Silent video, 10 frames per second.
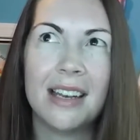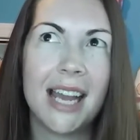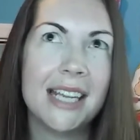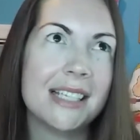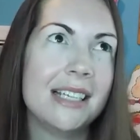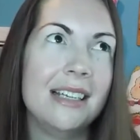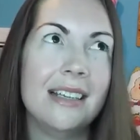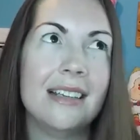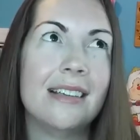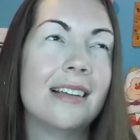
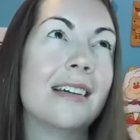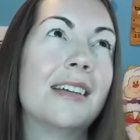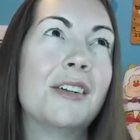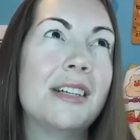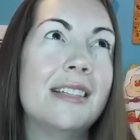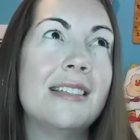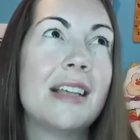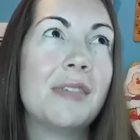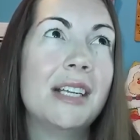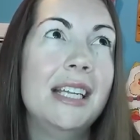
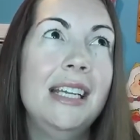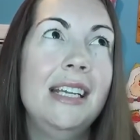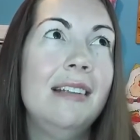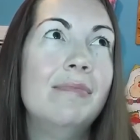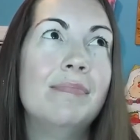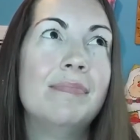1970